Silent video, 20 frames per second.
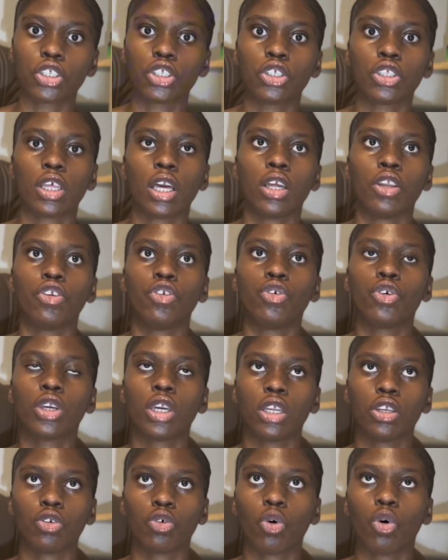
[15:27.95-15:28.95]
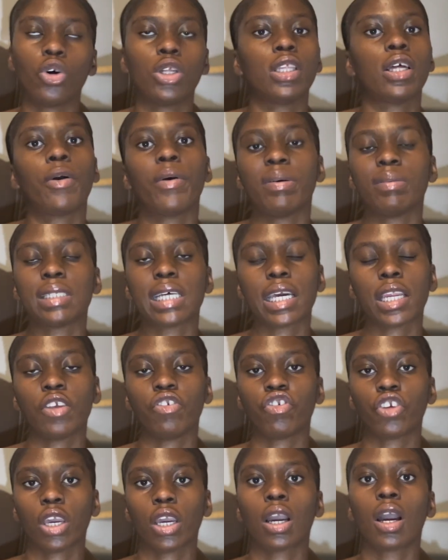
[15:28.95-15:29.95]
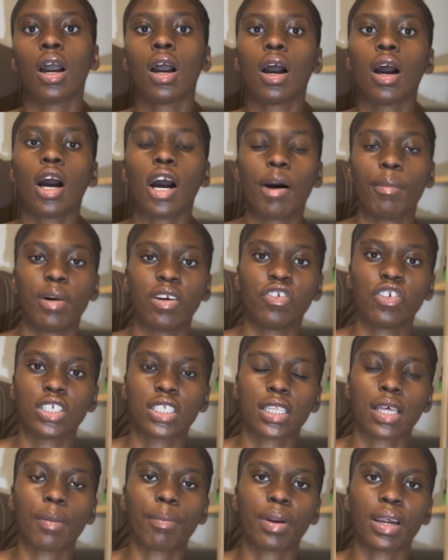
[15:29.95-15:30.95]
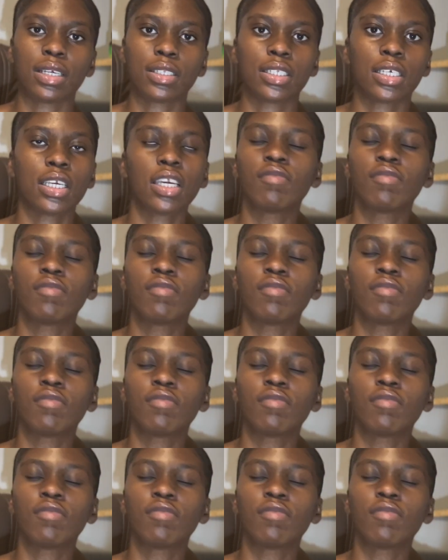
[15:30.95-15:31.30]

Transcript: Then you can go on their website and check how much is their pricing.